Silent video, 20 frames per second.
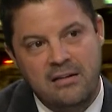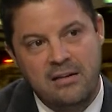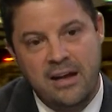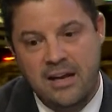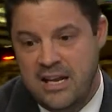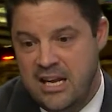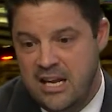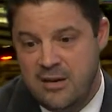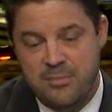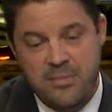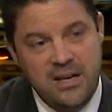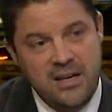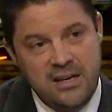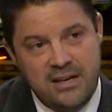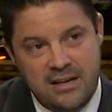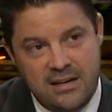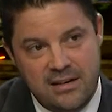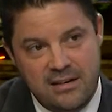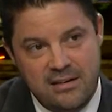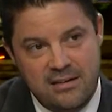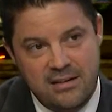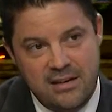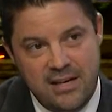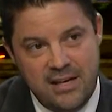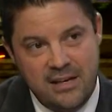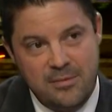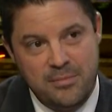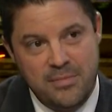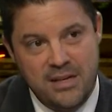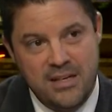and he admitted it.
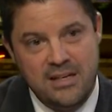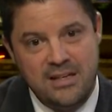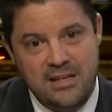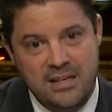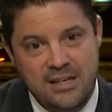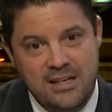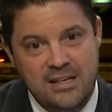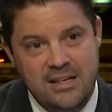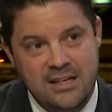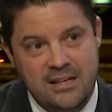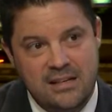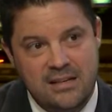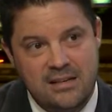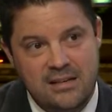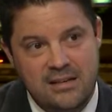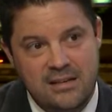He admitted that he did it.